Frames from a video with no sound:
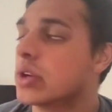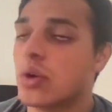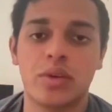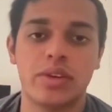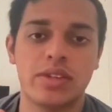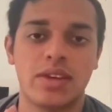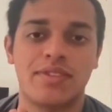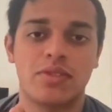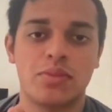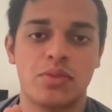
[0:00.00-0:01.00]
already suffer
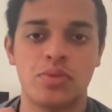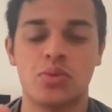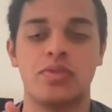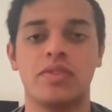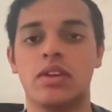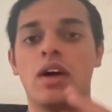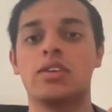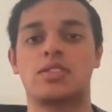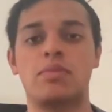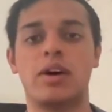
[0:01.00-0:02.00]
from some sort of
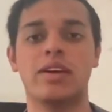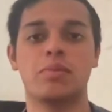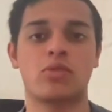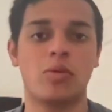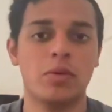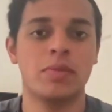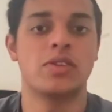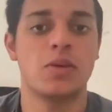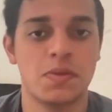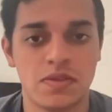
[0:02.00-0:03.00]
last mile problem in
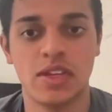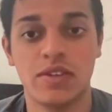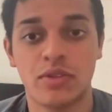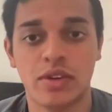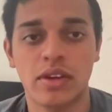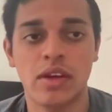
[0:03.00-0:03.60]
terms of delivery.